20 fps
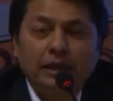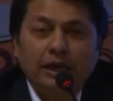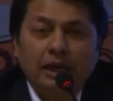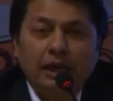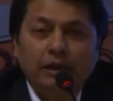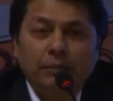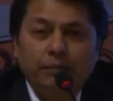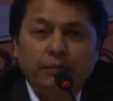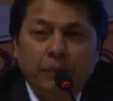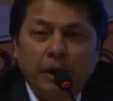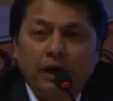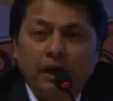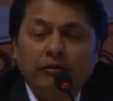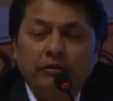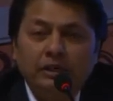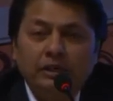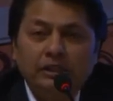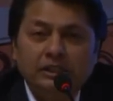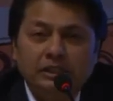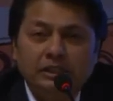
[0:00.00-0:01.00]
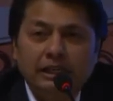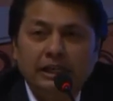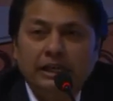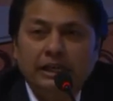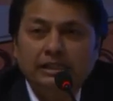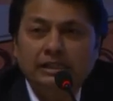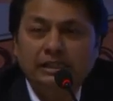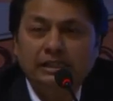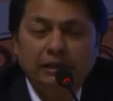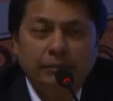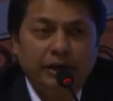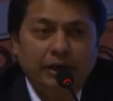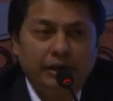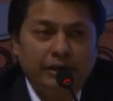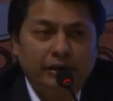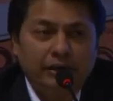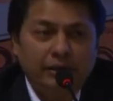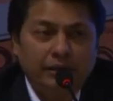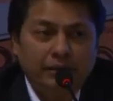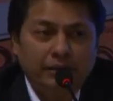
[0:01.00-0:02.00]
in power, steel and
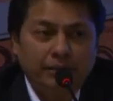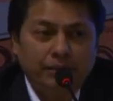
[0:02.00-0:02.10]
cement,